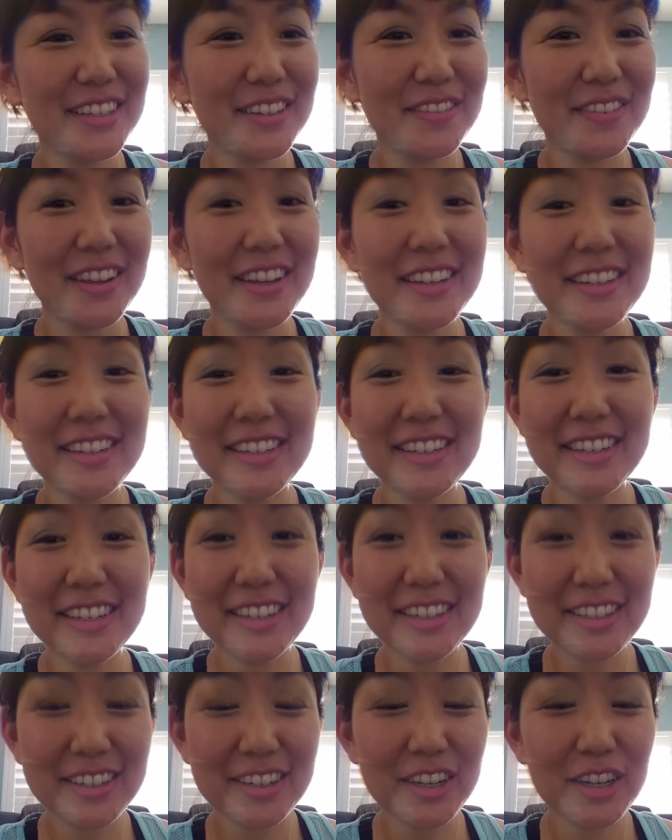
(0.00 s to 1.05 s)
of
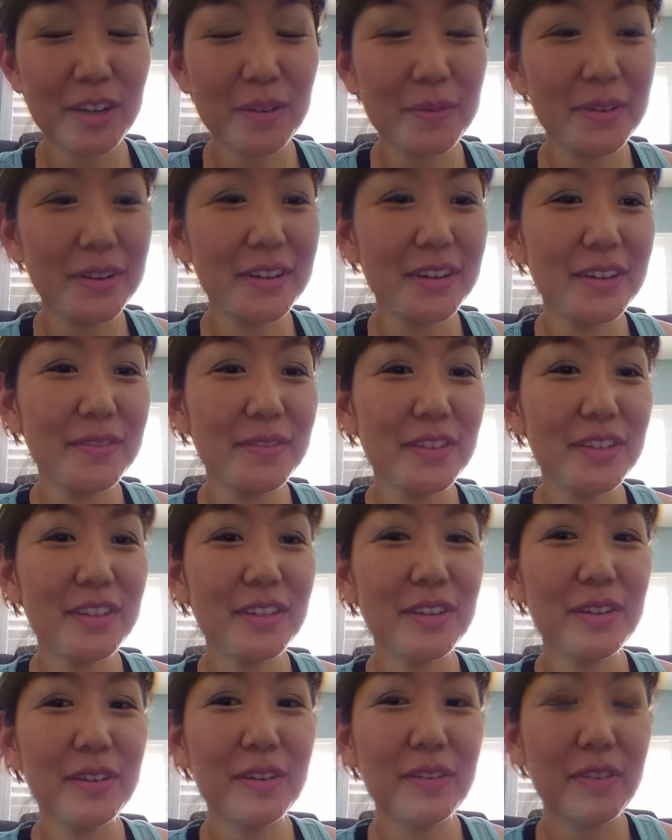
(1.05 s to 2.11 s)
entities are coming up
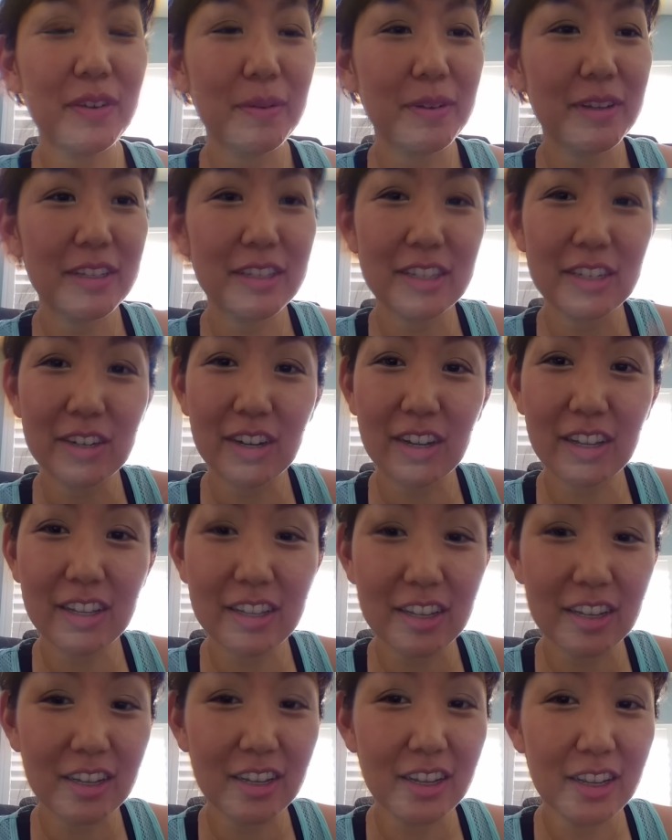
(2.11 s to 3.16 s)
too, from because they're
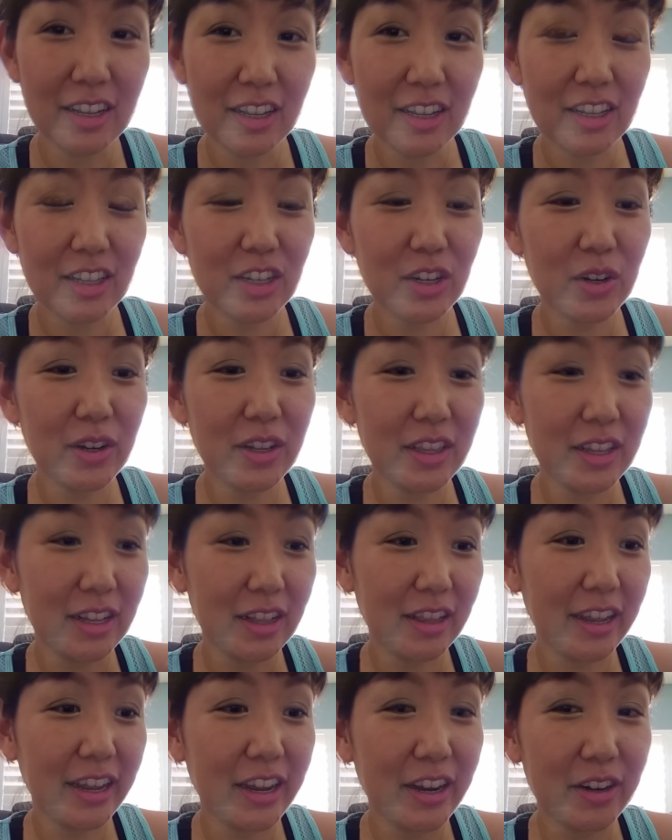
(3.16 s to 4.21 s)
in the
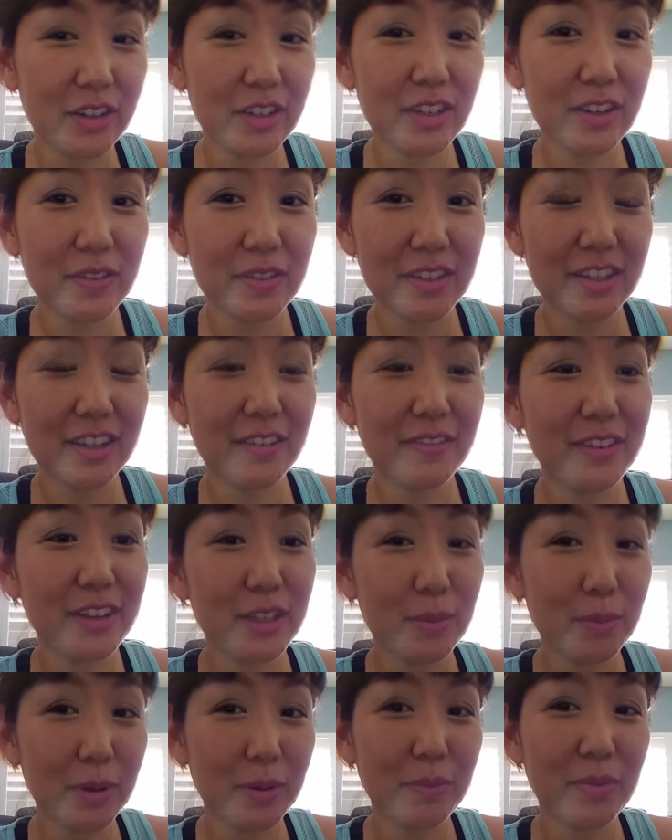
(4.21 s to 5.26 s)
layers of stuff
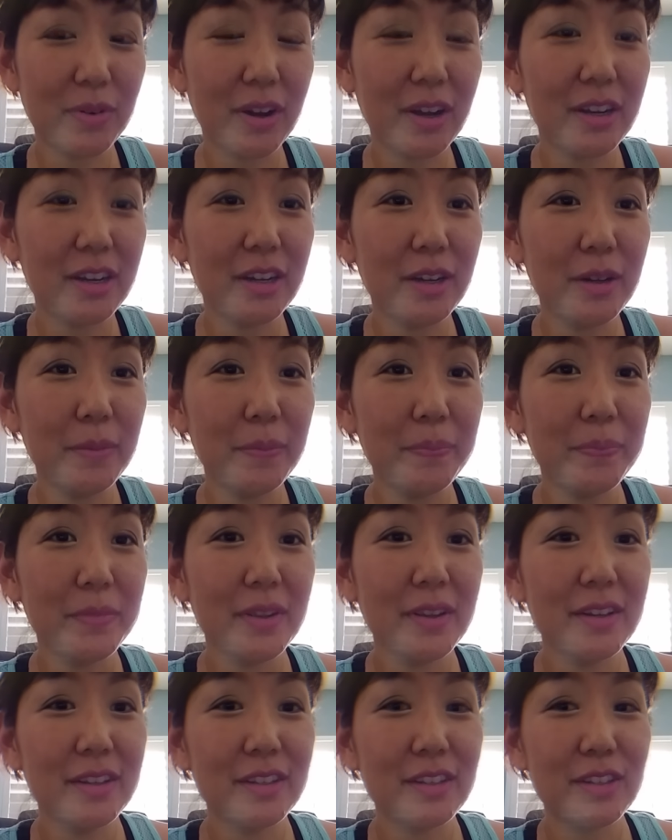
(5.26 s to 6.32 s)
that's being brought up.
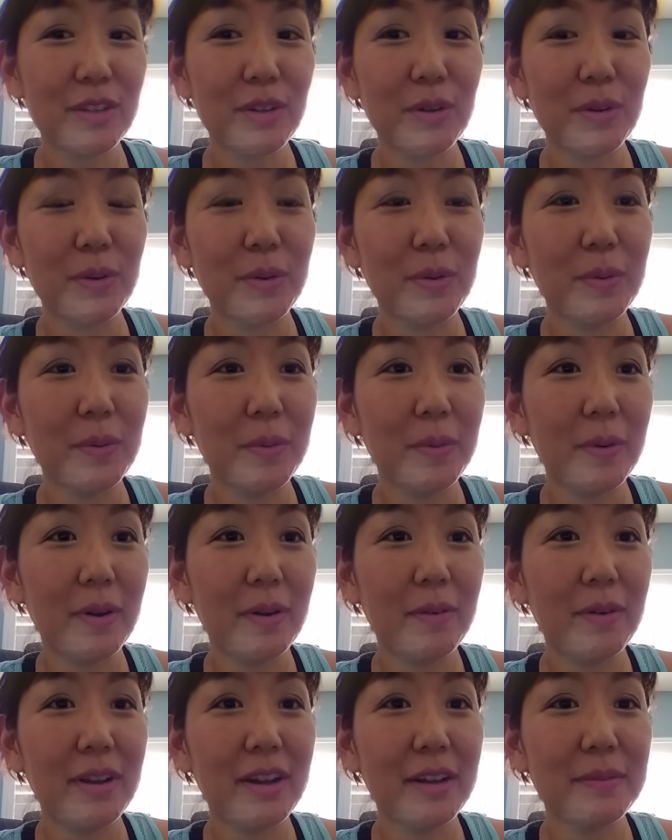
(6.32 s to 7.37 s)
So
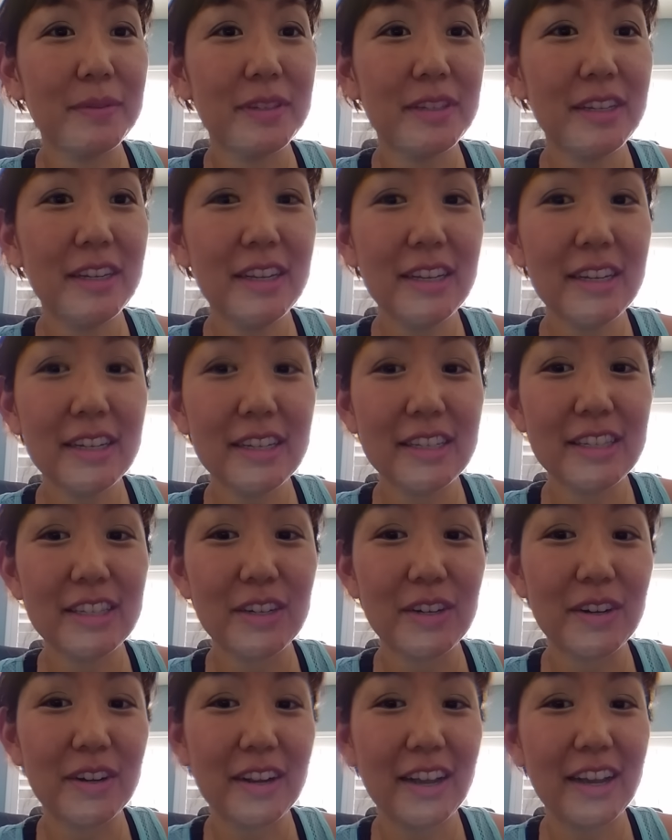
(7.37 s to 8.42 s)
what I'm seeing is
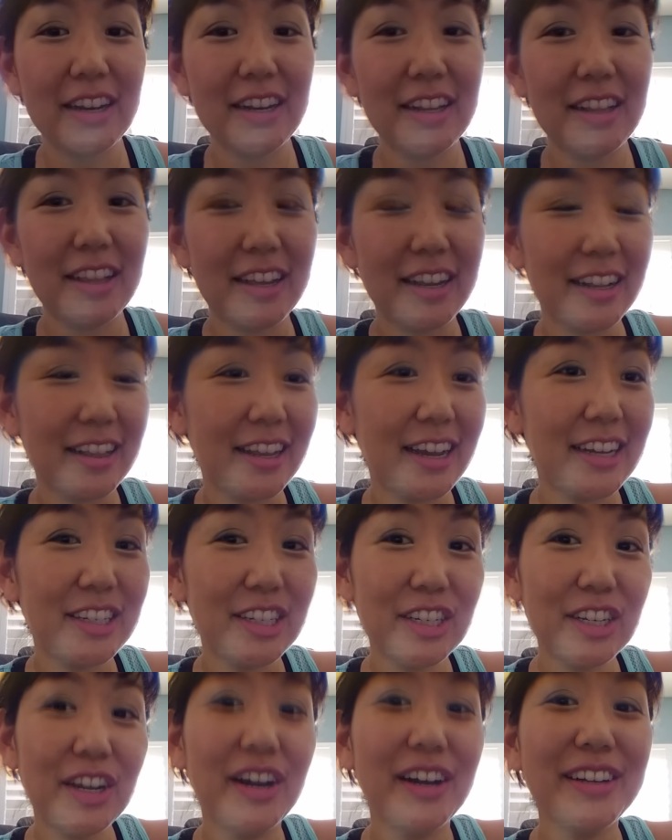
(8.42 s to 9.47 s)
they're kind of like
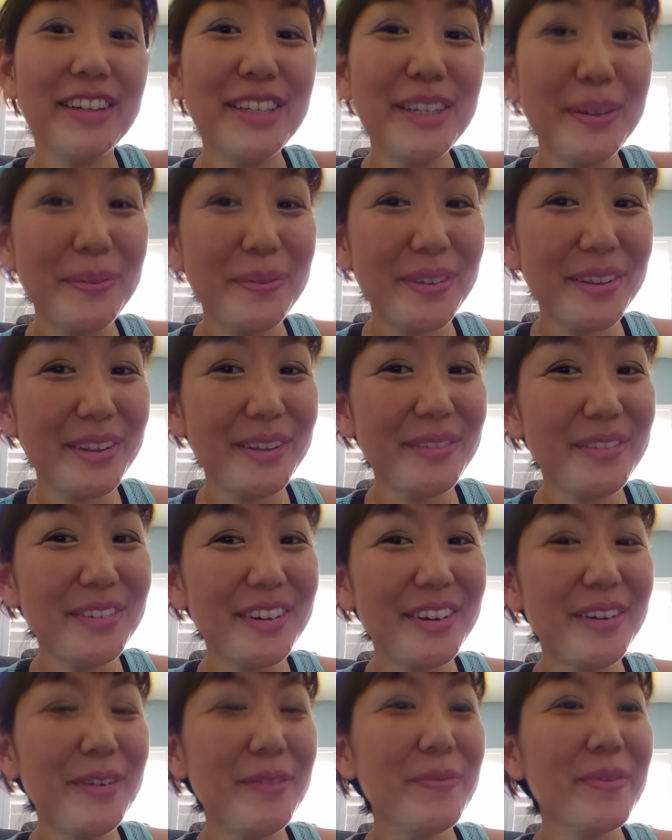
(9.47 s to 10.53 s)
latching onto
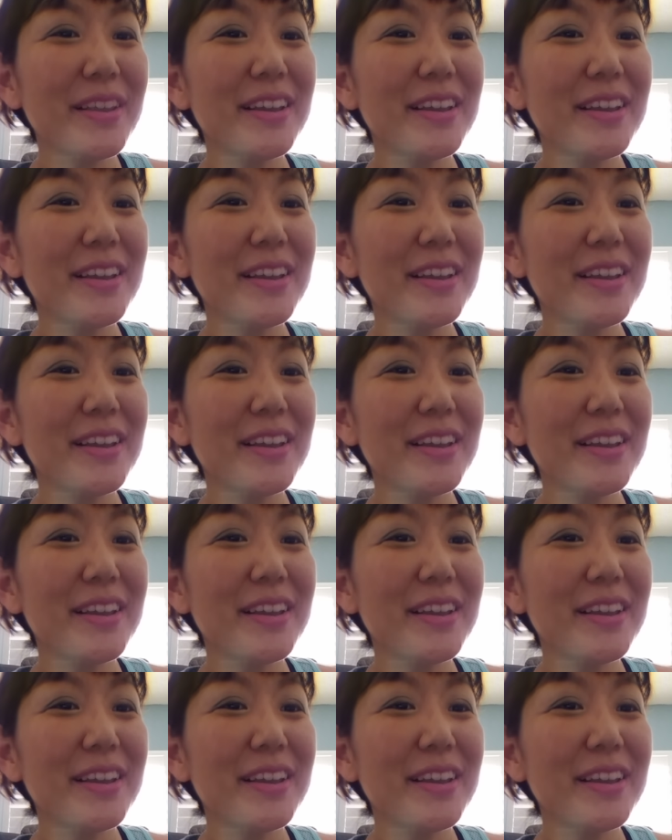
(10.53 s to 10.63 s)
people.